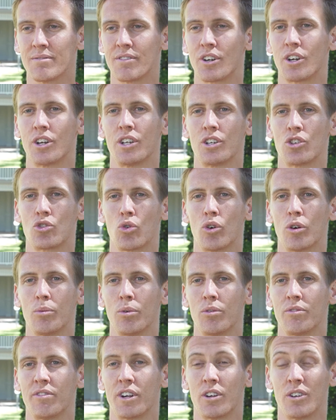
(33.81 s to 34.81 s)
very
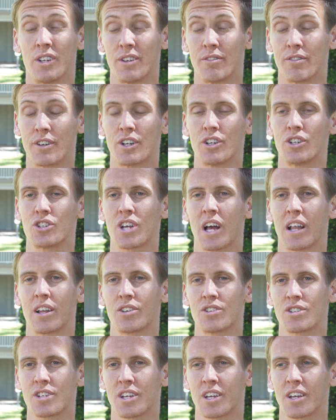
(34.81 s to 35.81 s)
enjoyable, very very
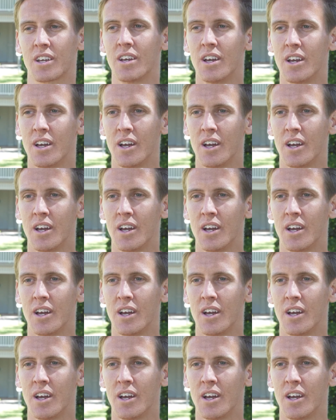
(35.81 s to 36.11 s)
challenging.